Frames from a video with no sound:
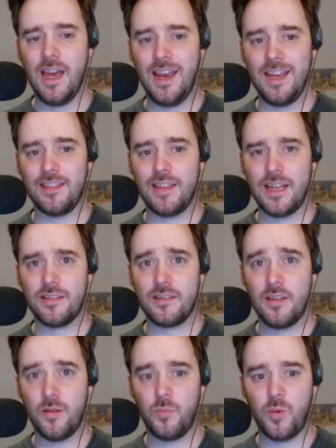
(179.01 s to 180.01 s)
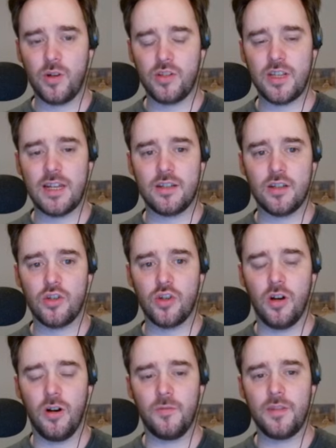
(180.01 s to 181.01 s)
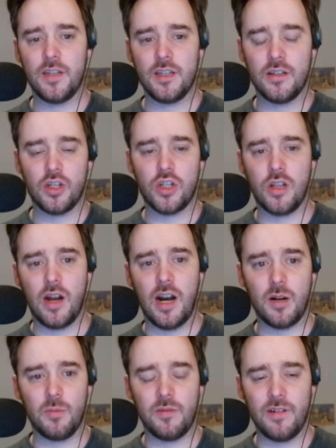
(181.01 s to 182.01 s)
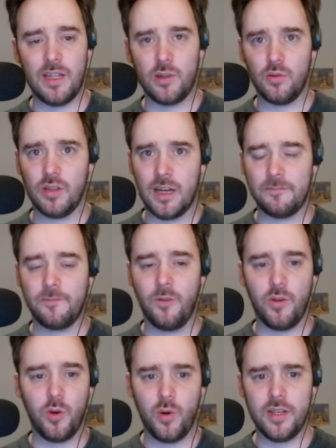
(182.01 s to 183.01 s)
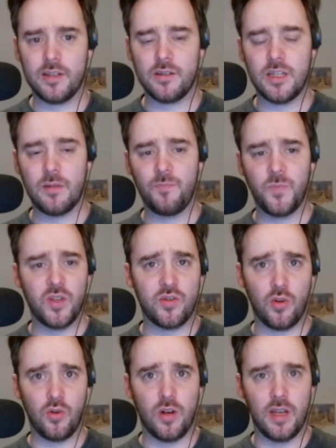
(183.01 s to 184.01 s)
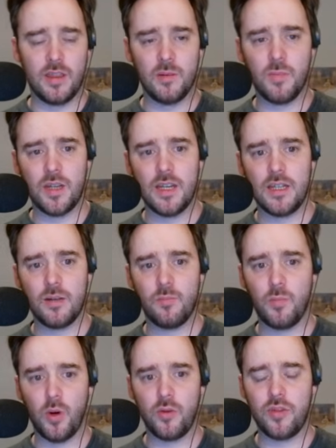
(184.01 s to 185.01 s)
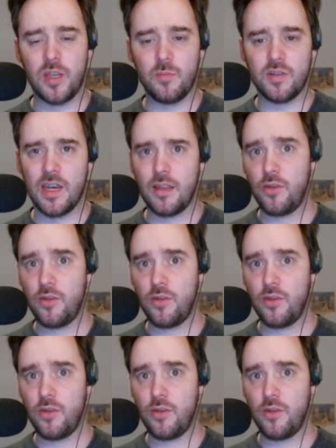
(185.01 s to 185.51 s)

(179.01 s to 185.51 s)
And that's the percentage of the initial army value left for the winning team. So in the beginning, both teams had